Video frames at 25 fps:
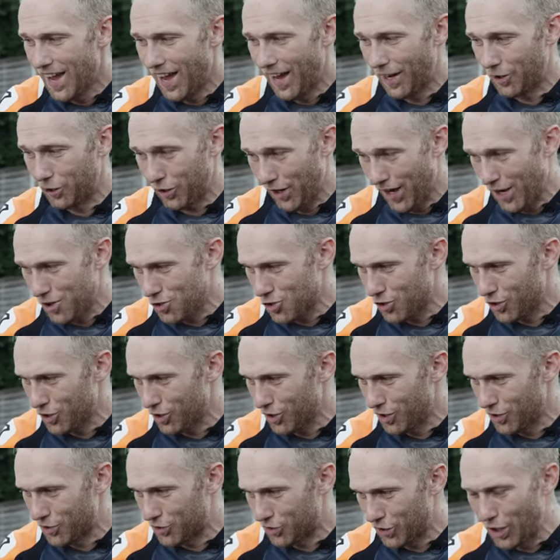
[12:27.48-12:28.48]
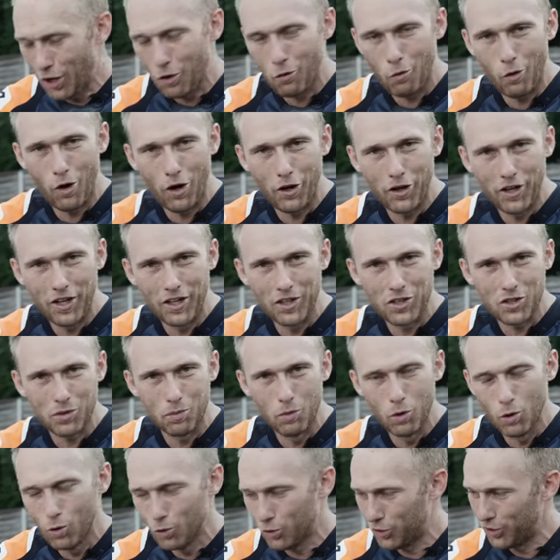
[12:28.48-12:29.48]
And the engine is still running
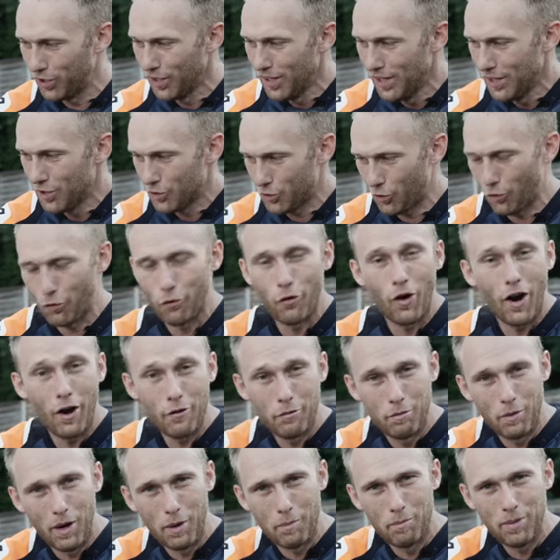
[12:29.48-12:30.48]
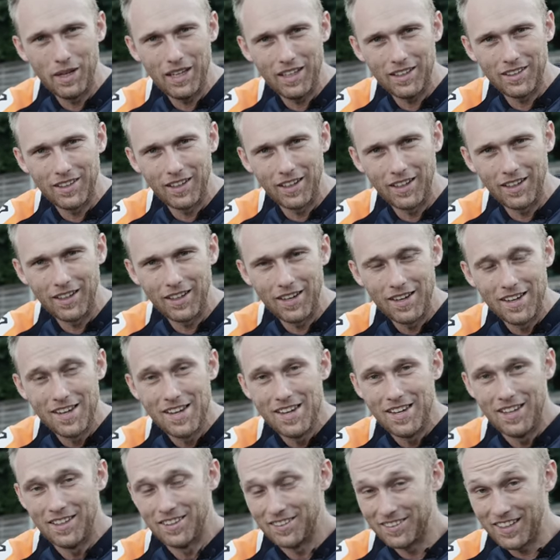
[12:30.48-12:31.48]
smooth, survived my beating.
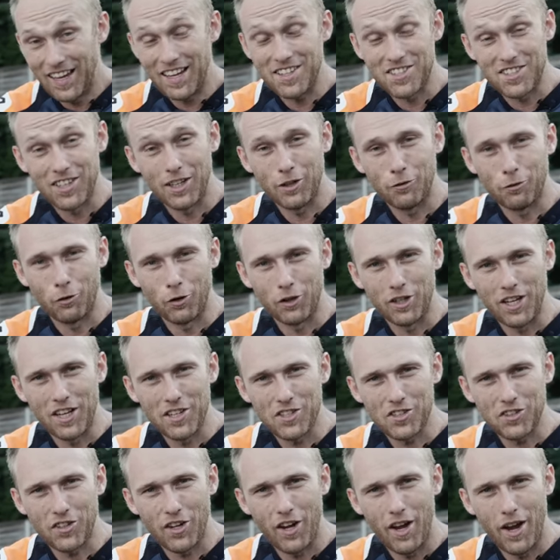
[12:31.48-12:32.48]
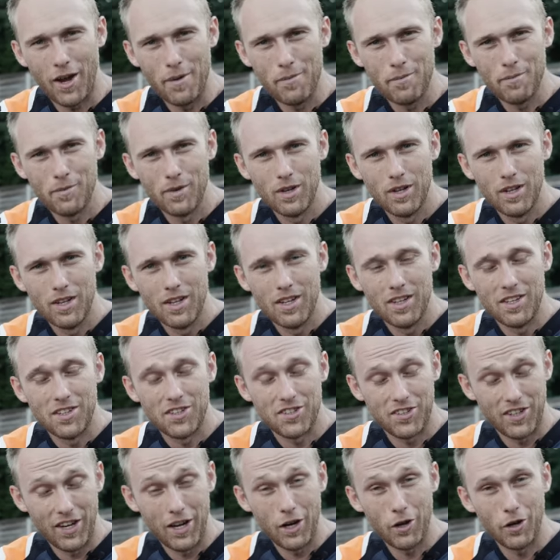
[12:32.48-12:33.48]
That's it for this time.
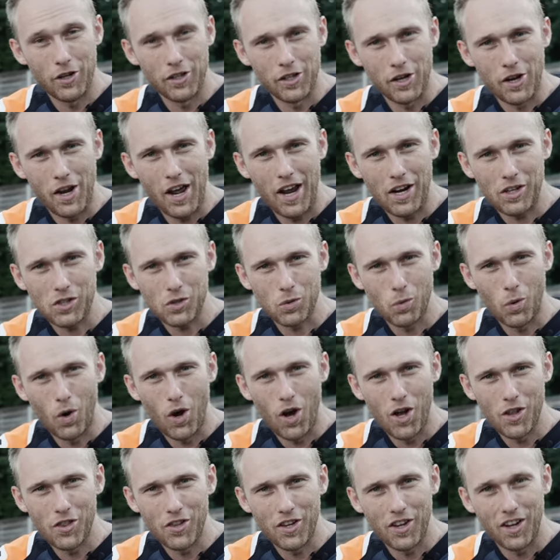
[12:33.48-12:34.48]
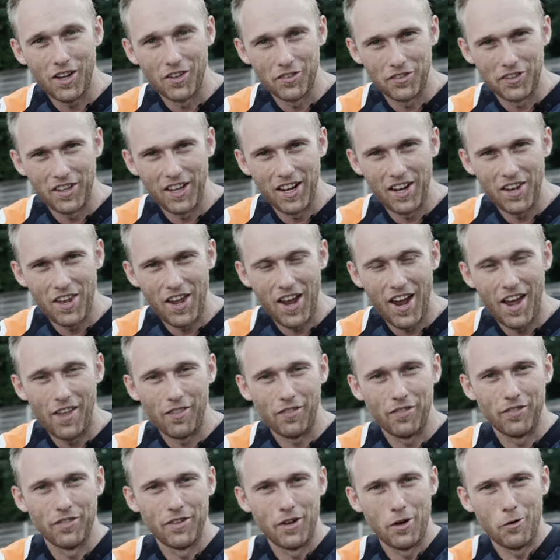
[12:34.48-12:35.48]
See you in the next one. Until
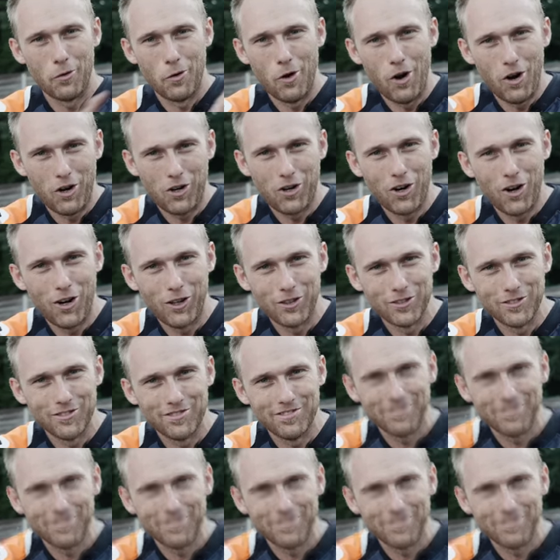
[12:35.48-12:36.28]
then, rock on.